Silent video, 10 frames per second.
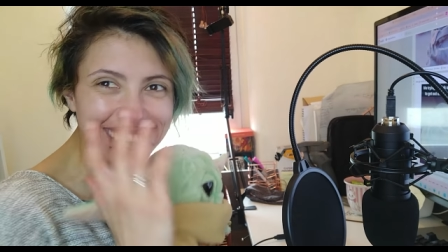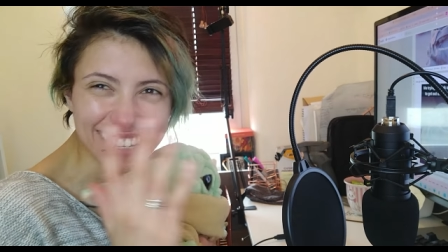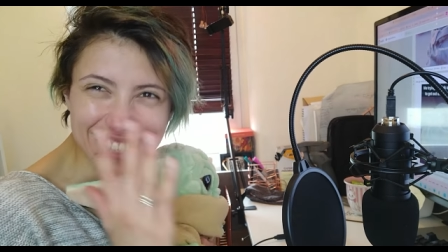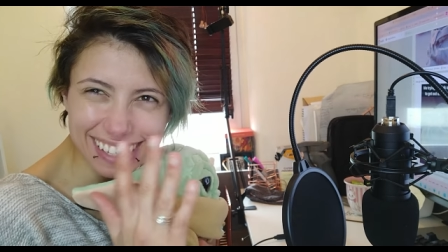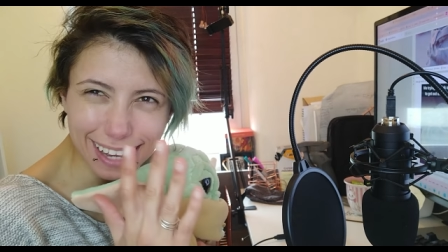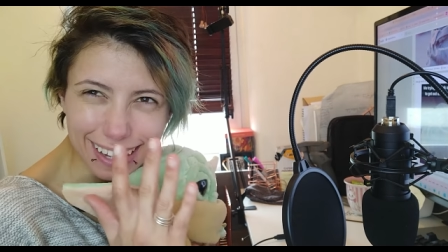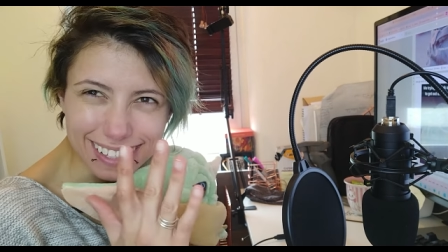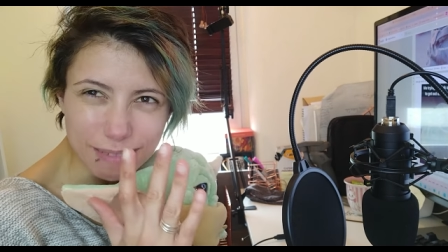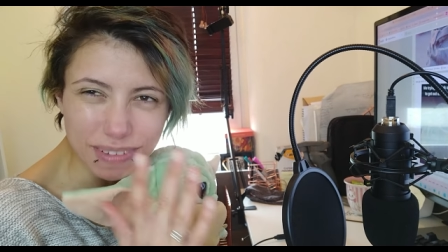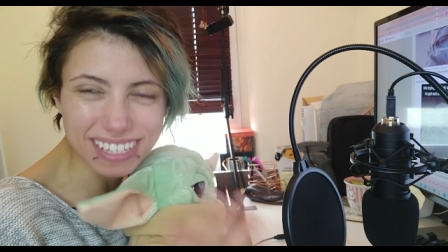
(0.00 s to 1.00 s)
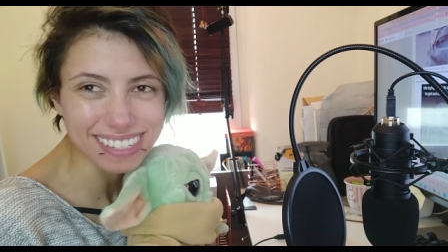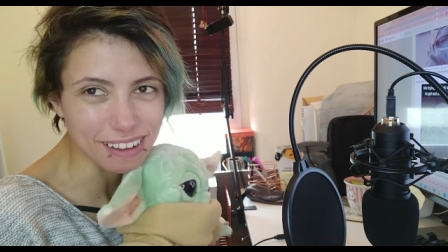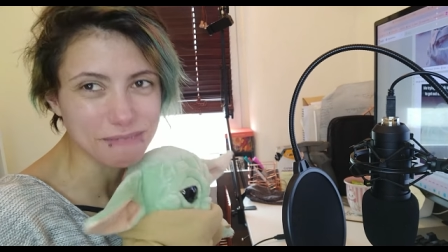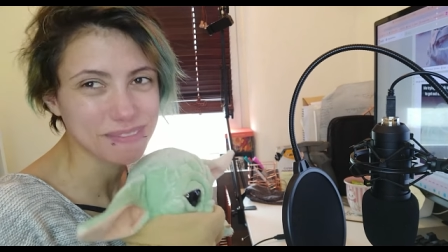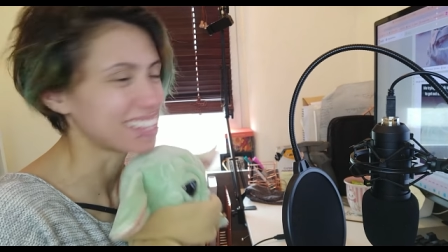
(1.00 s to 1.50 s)
There's got to be
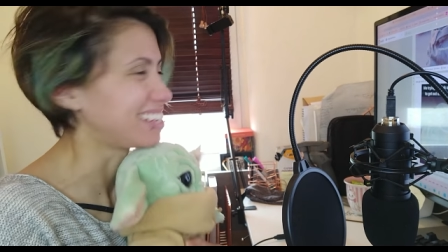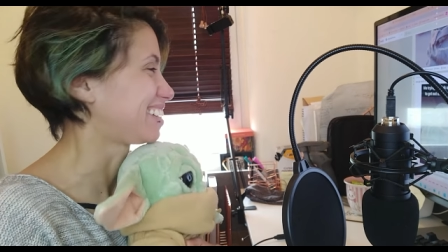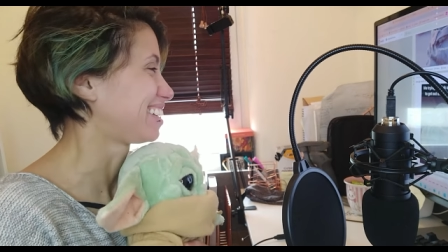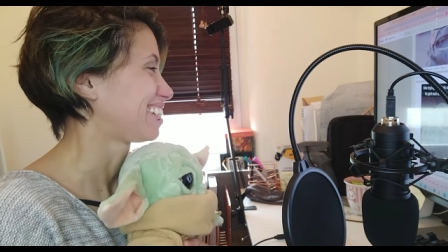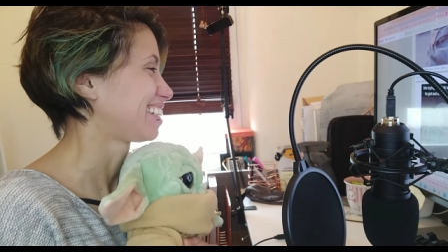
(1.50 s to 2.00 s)
something.